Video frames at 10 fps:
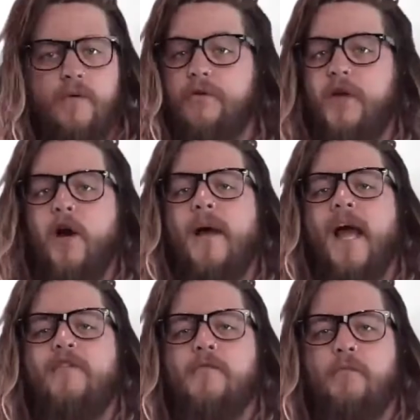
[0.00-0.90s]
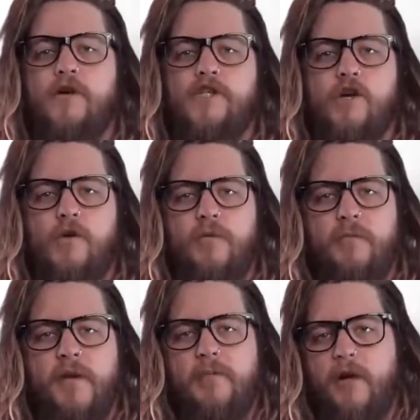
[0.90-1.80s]
Well, y'all might have a bird show up with a
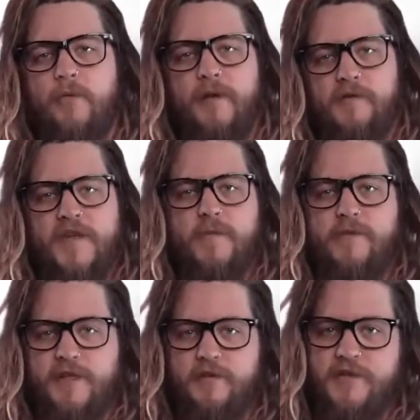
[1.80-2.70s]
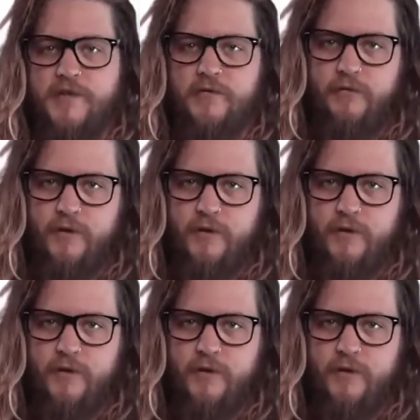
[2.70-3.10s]
peanut butter pickle sandwich here soon.